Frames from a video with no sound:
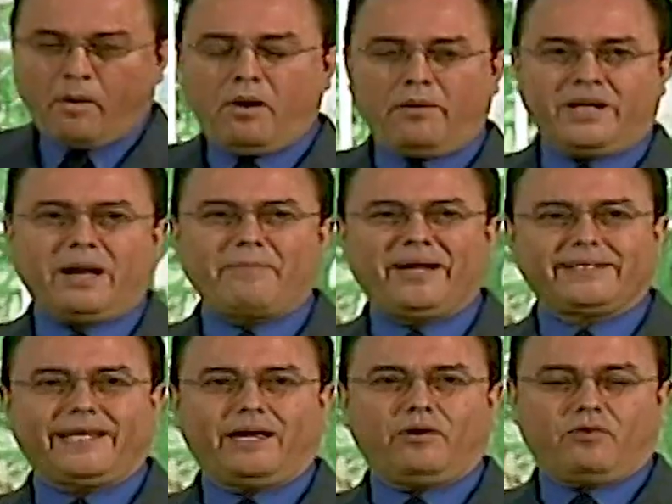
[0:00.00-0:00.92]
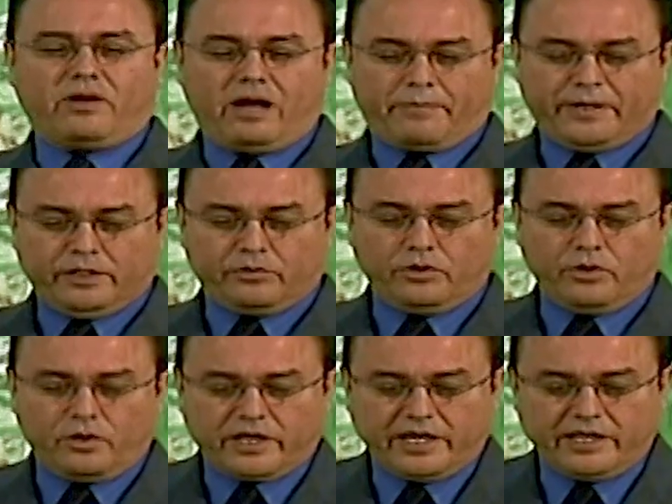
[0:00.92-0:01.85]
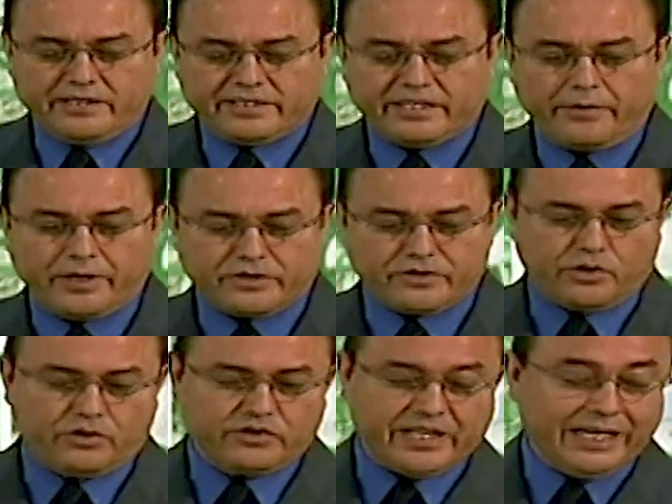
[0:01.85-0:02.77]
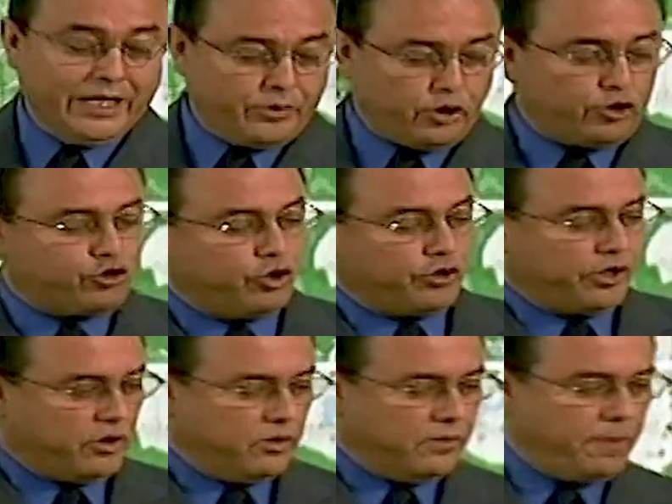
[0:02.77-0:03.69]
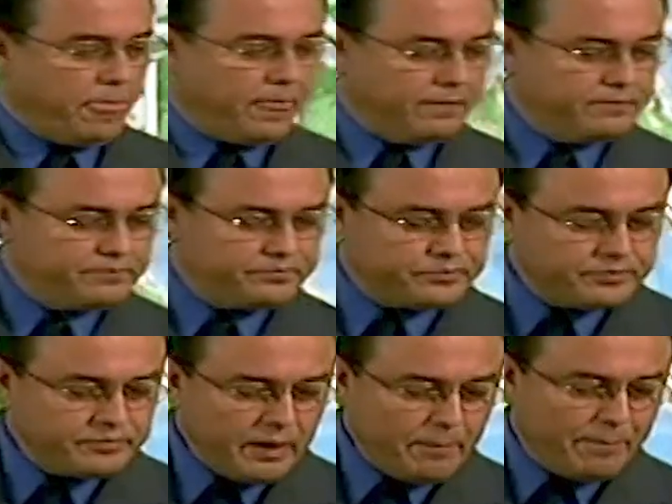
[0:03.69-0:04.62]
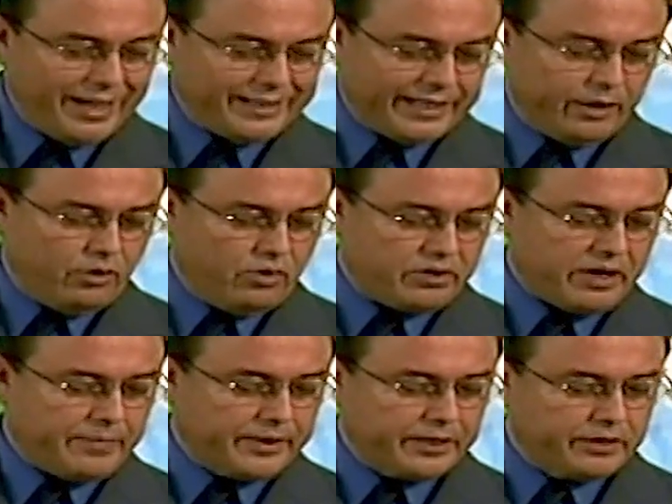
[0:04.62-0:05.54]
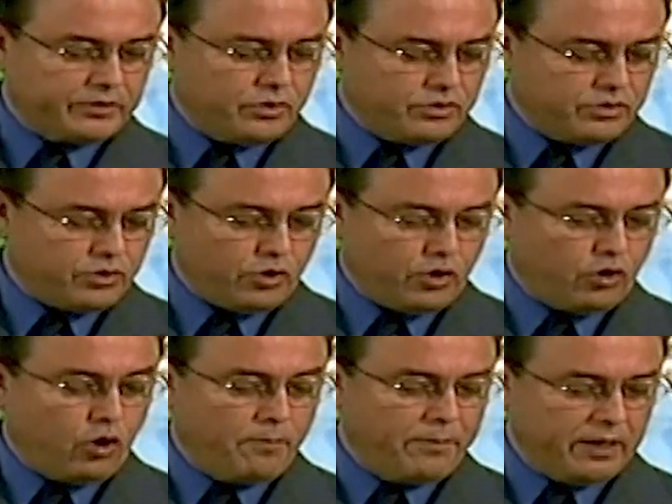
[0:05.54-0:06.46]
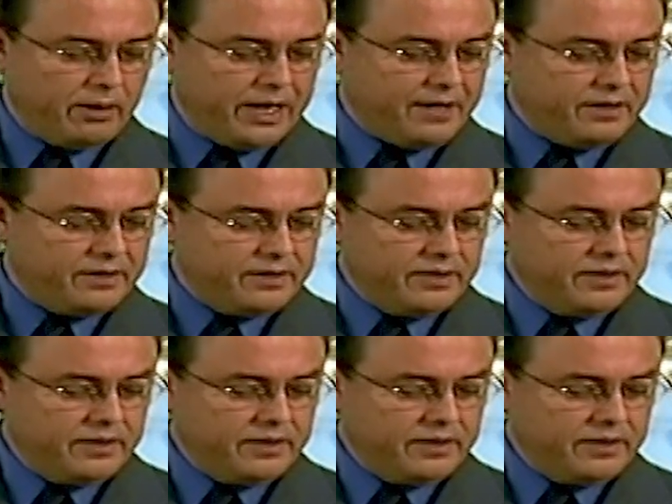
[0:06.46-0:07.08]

Let's look at Matthew chapter 15, verse 11, historical book. Matthew, quick, everybody with the Bible.